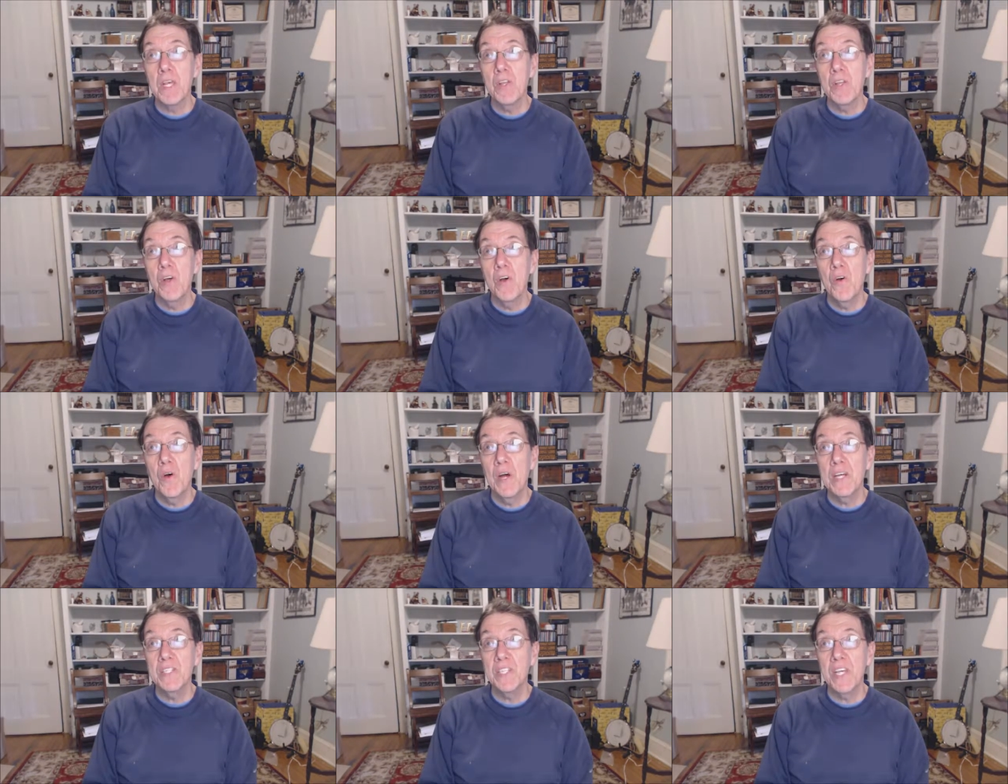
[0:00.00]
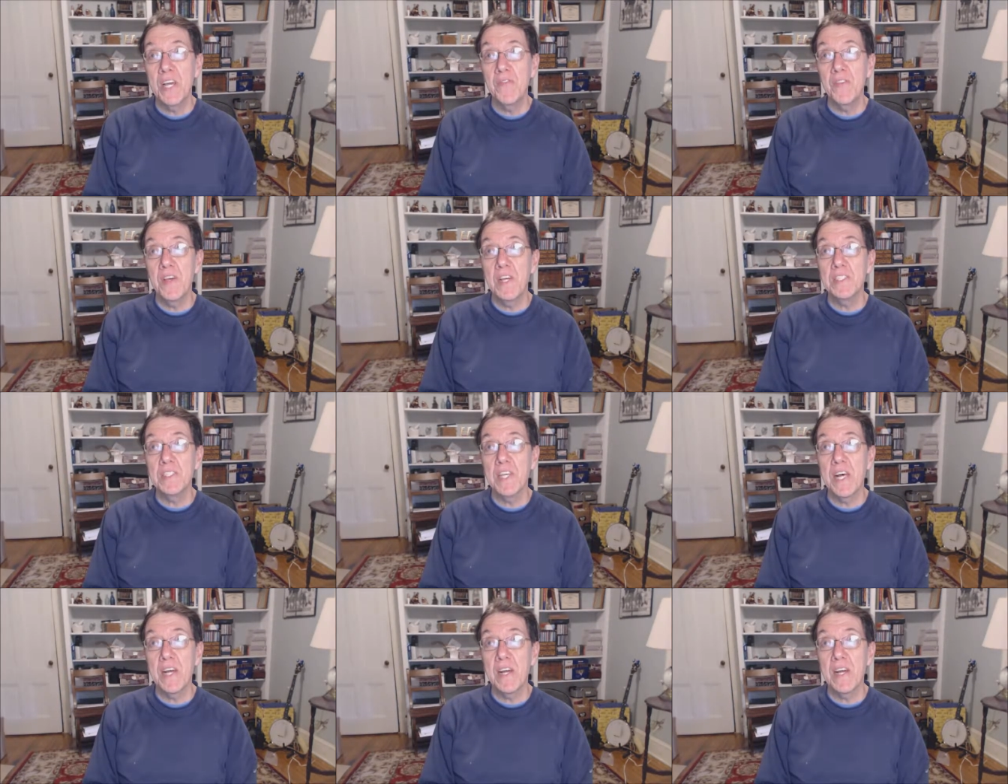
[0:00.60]
you know, I say
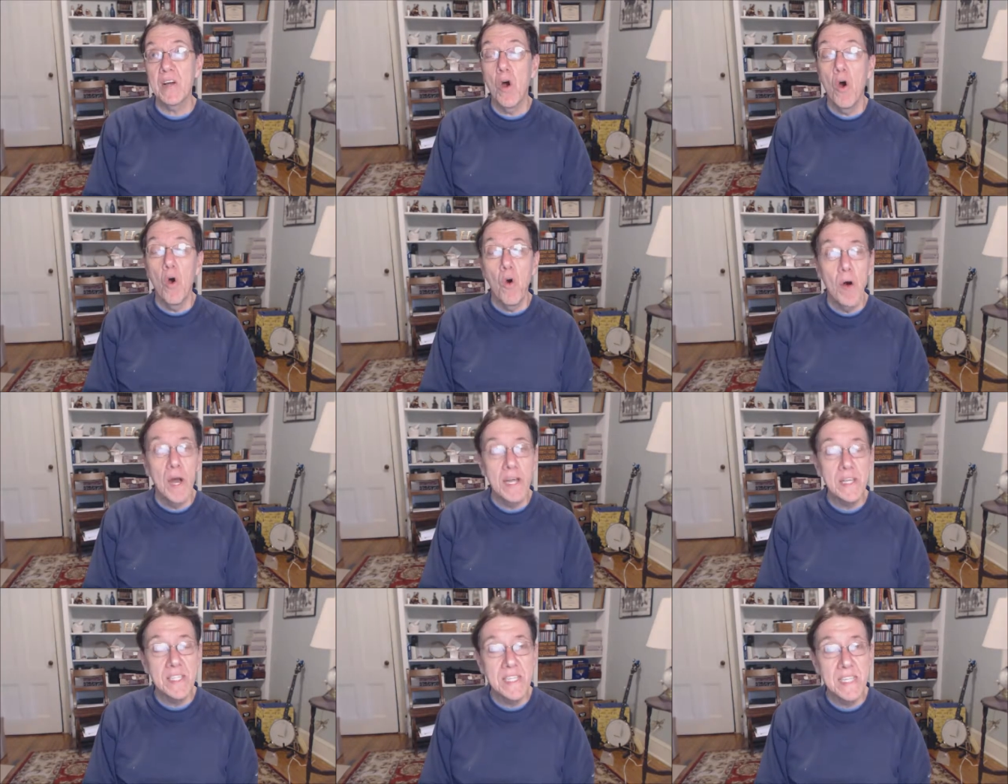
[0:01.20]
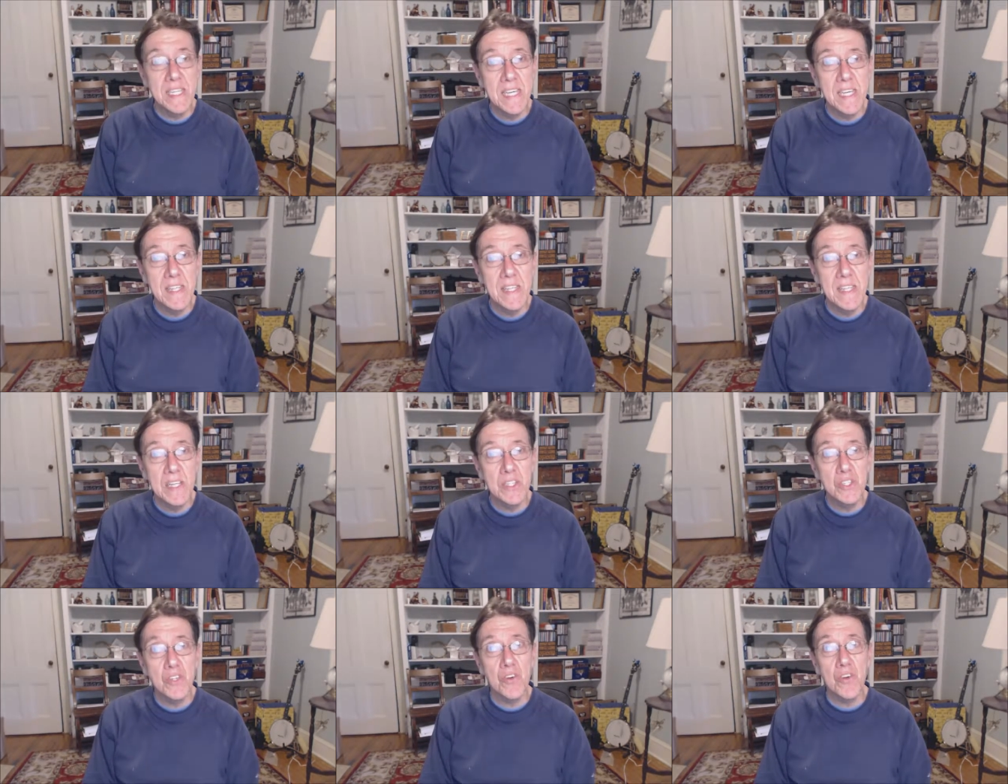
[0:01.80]
things like, "Oh, I see
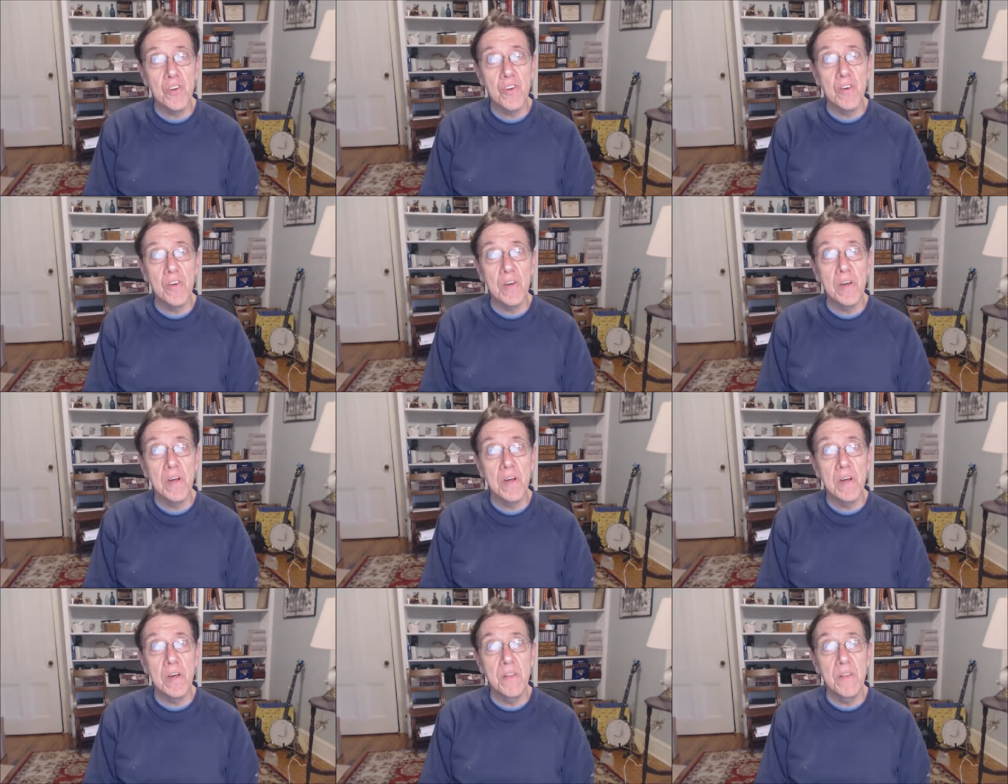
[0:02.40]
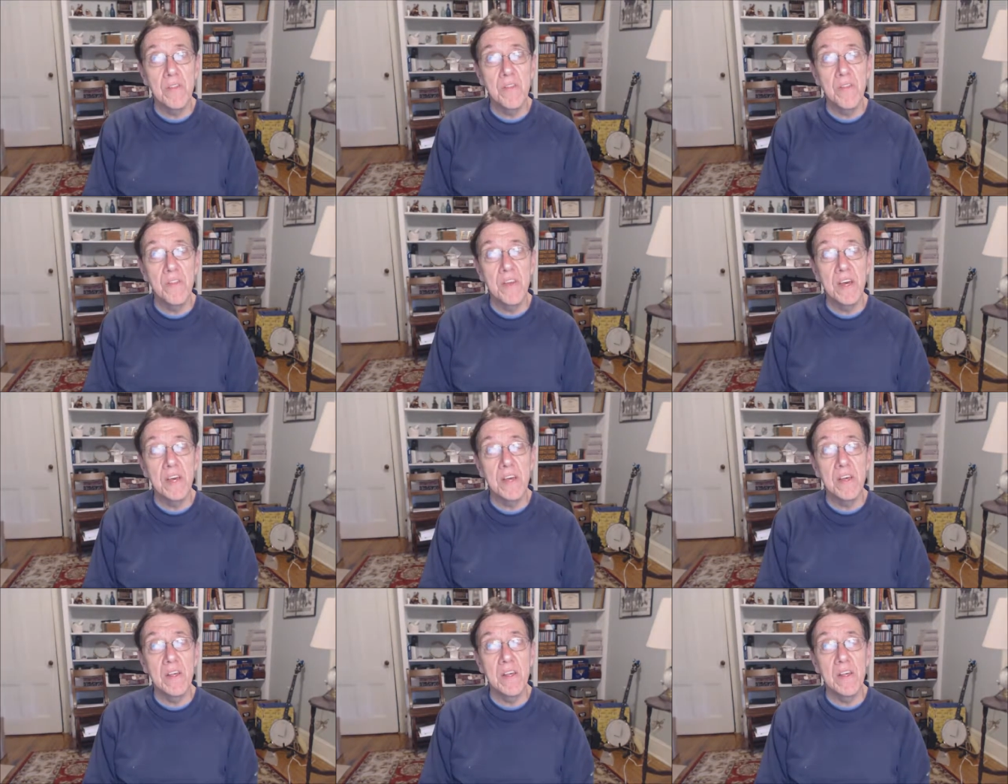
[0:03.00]
that you're
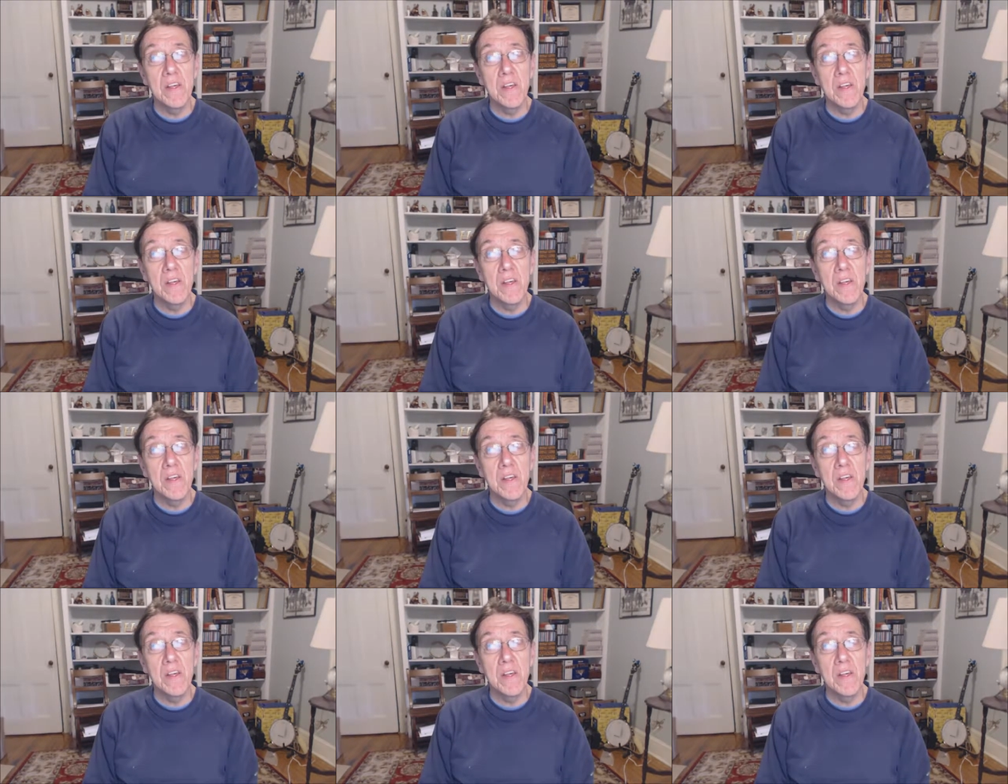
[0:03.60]
that."